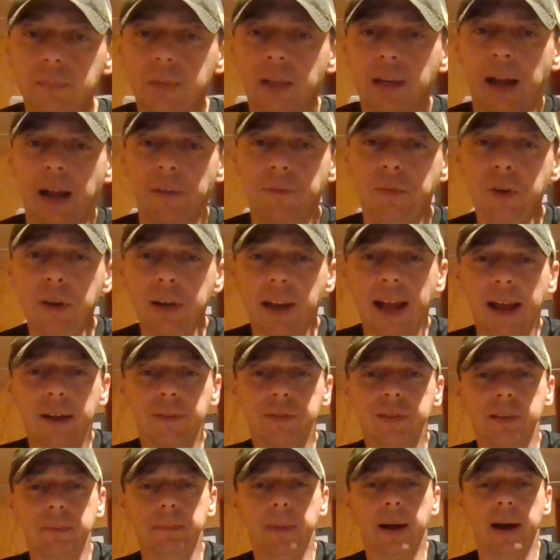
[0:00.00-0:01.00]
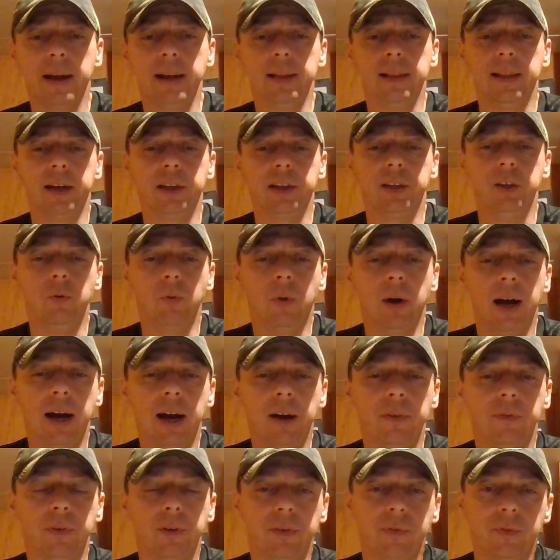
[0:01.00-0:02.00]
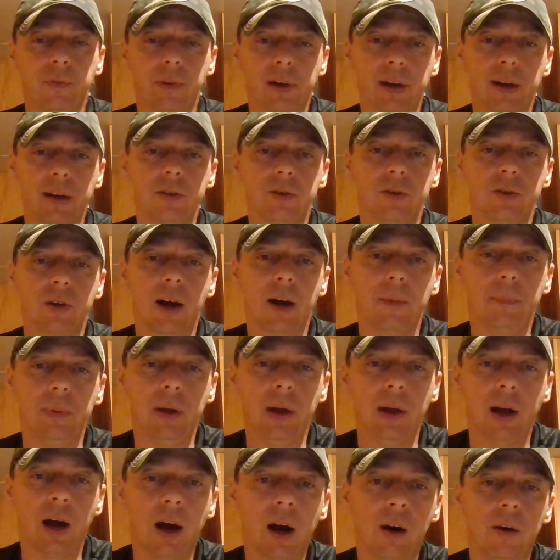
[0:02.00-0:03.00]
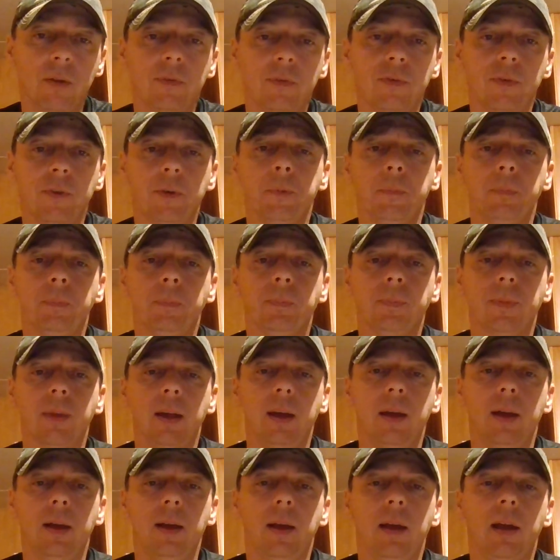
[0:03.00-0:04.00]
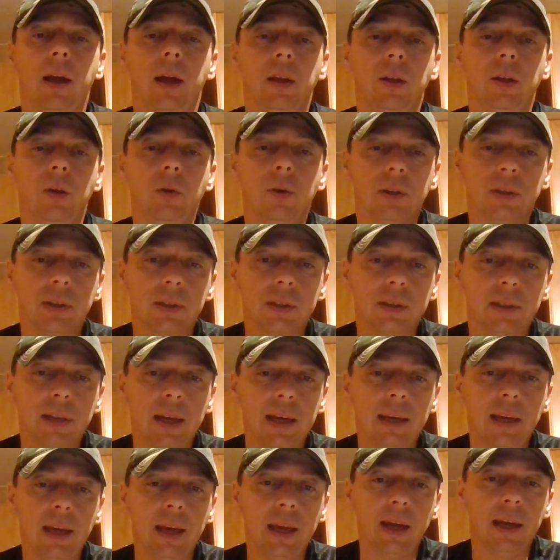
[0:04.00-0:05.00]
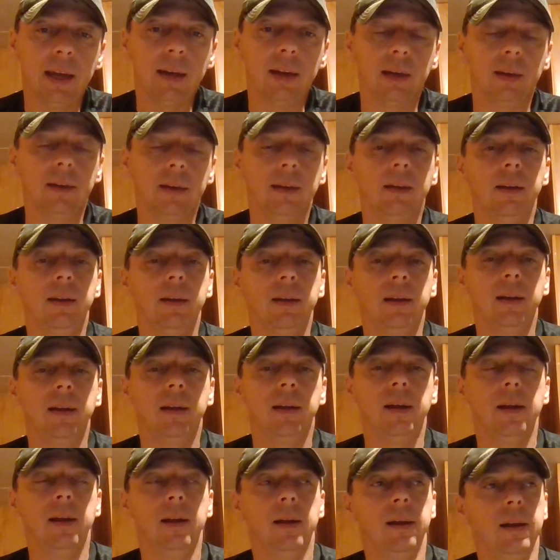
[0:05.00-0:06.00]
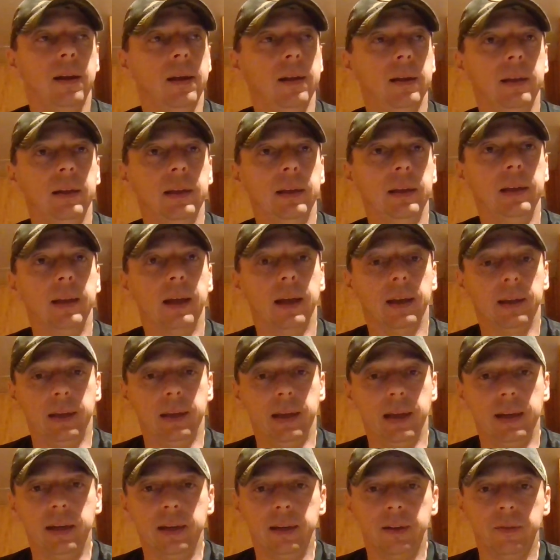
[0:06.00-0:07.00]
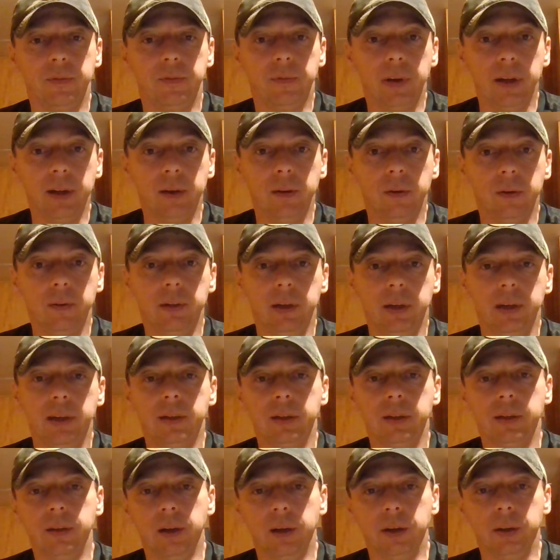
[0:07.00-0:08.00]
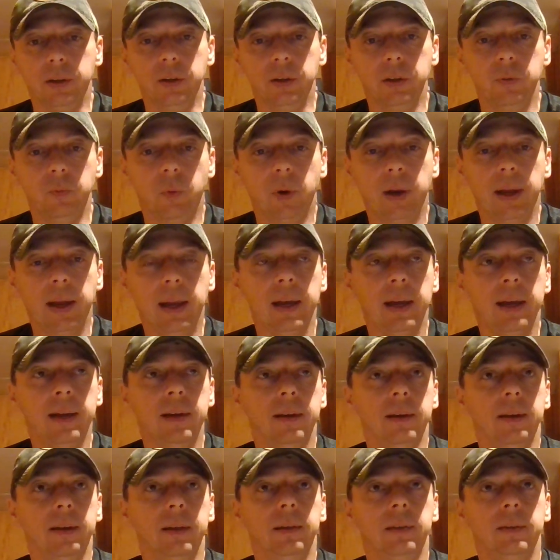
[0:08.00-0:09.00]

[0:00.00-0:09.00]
Now, if you can have somebody like your wife or a friend drop you off, and you can sneak in and get in the field, get a good wind,